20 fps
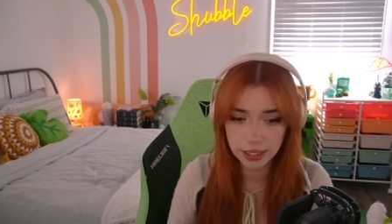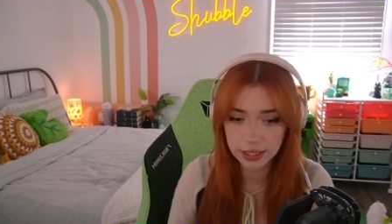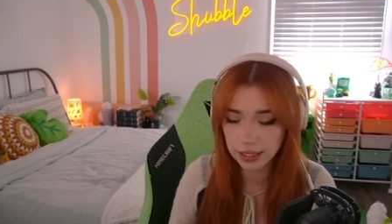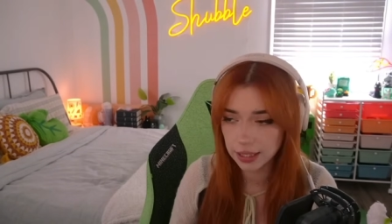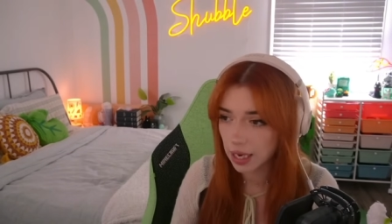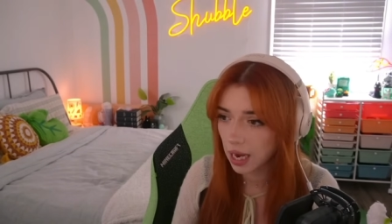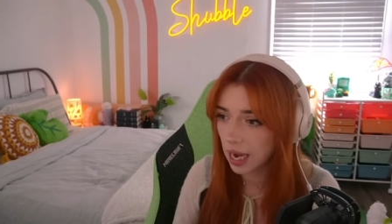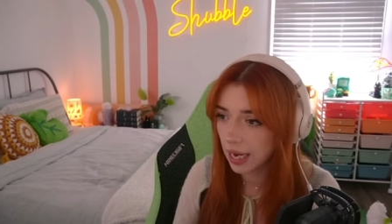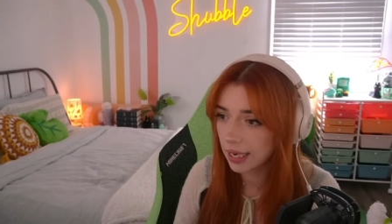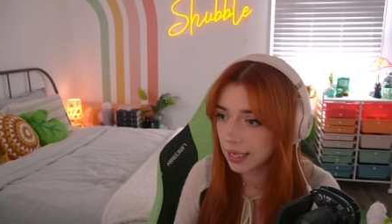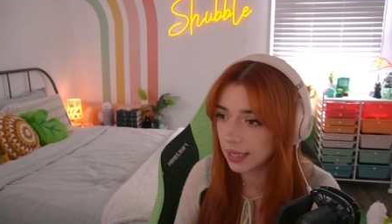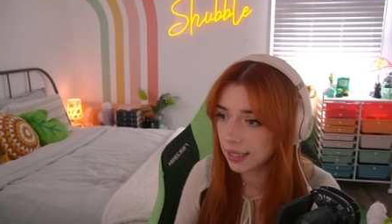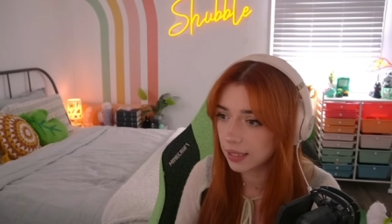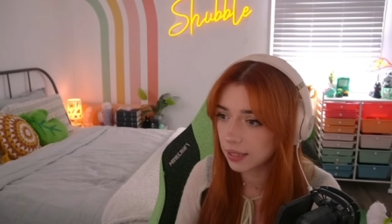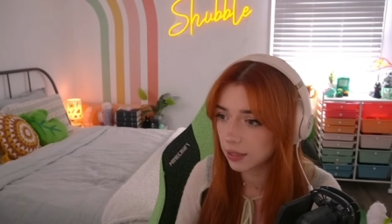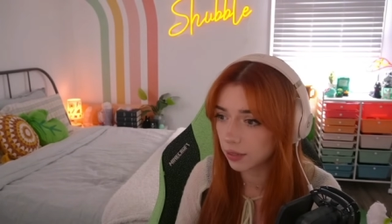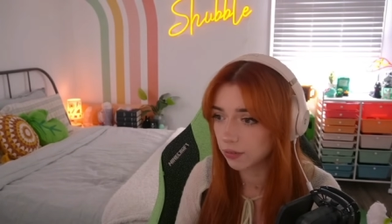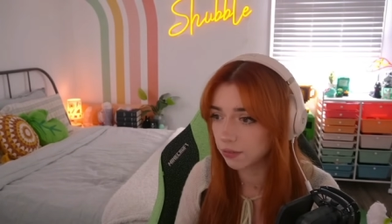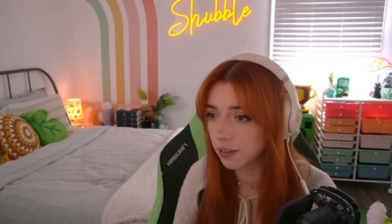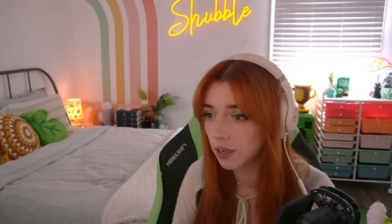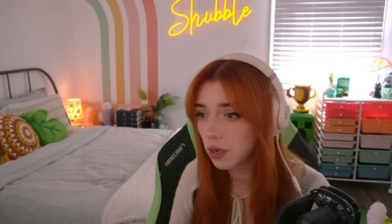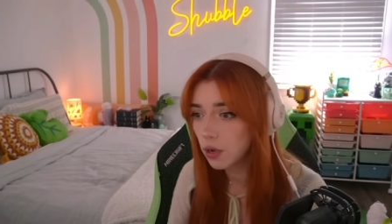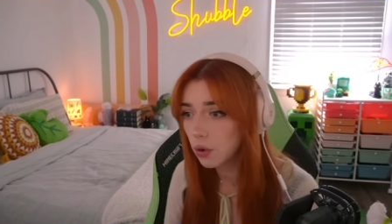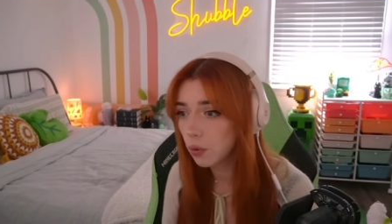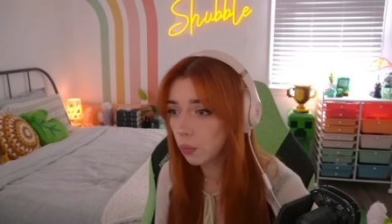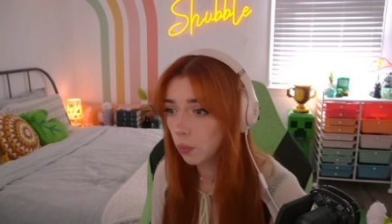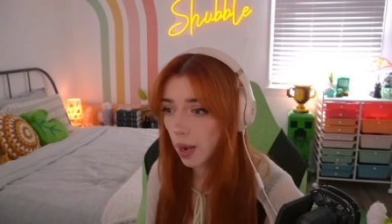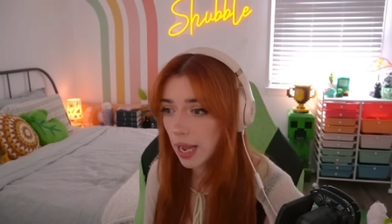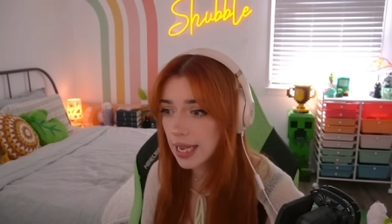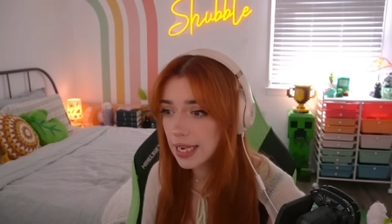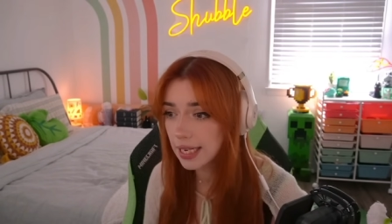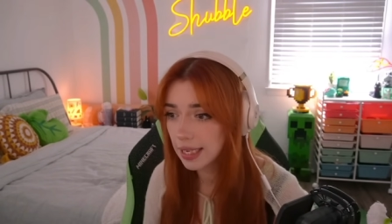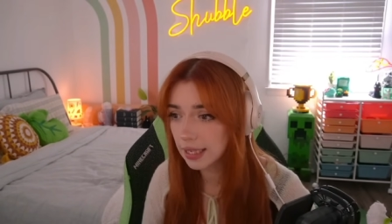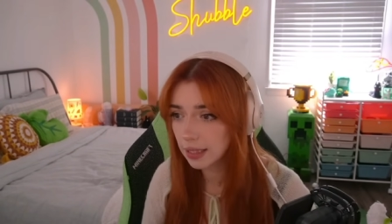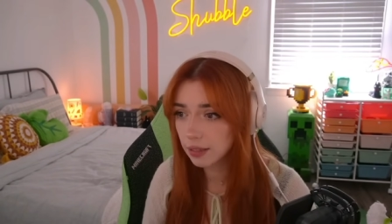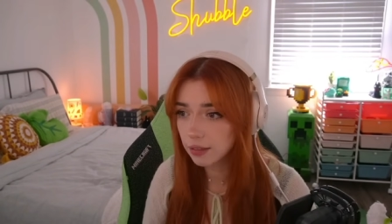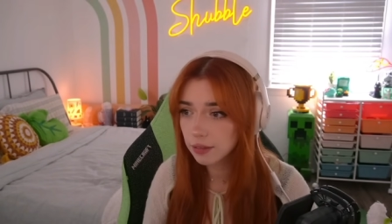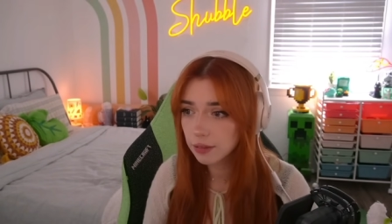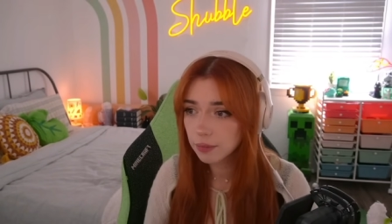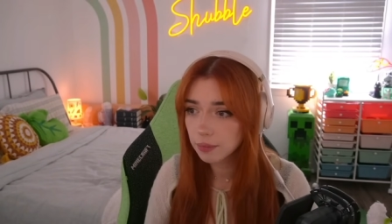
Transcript: the kindness of waiting,